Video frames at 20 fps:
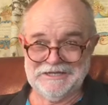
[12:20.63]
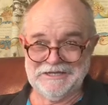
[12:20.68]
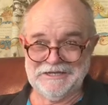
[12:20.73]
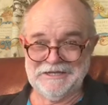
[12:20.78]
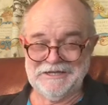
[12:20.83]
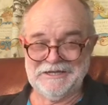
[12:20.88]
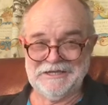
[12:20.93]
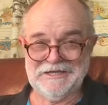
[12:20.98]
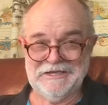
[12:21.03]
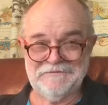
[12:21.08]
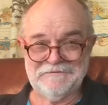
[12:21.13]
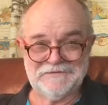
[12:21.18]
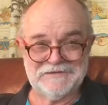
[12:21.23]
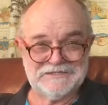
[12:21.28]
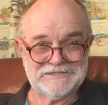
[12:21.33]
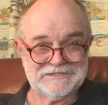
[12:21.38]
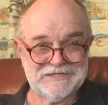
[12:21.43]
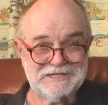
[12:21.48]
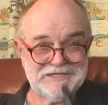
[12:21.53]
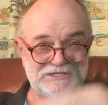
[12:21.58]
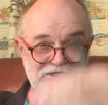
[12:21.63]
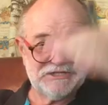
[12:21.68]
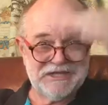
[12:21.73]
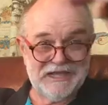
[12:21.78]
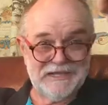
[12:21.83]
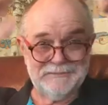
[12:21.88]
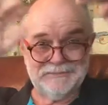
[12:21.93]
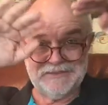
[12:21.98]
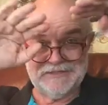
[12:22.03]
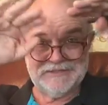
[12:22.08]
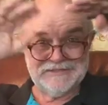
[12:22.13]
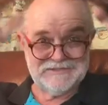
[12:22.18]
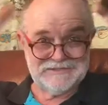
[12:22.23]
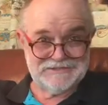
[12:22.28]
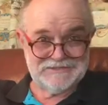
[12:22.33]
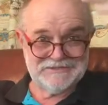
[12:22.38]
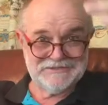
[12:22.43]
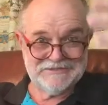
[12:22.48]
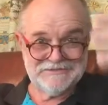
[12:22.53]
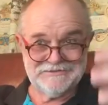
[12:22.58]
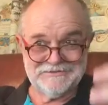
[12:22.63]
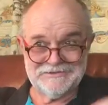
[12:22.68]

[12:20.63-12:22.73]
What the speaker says: If the sea shape is